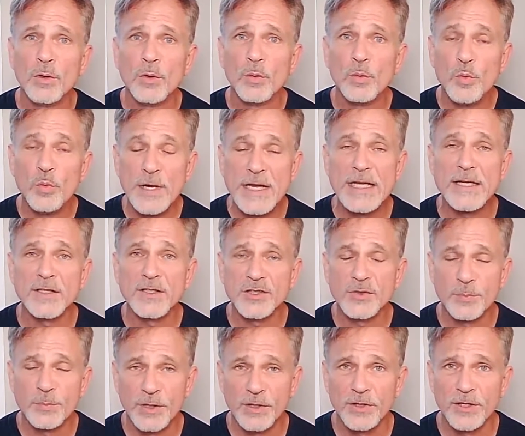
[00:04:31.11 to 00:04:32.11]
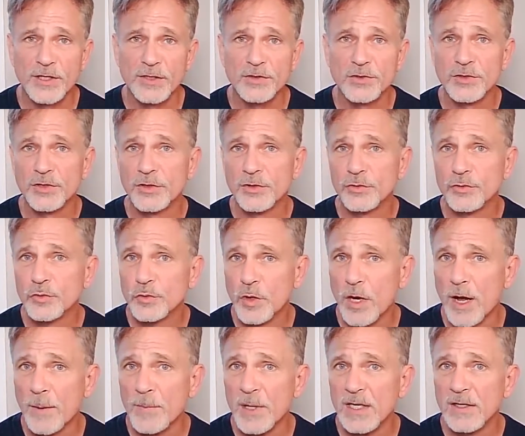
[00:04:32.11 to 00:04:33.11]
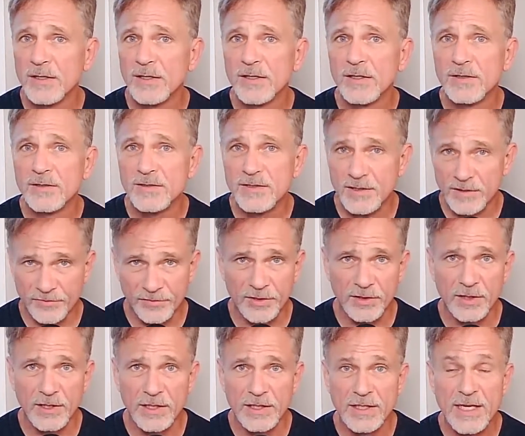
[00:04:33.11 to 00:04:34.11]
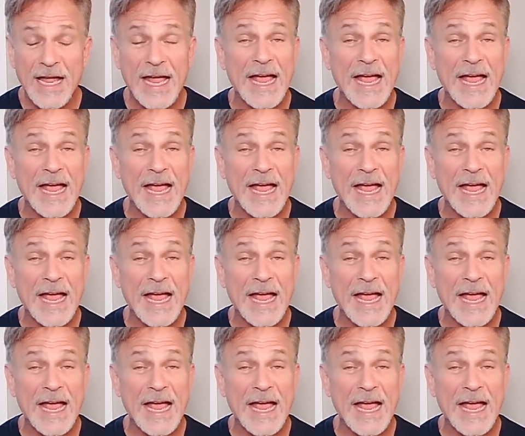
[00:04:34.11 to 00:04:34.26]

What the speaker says: we experience trauma differently.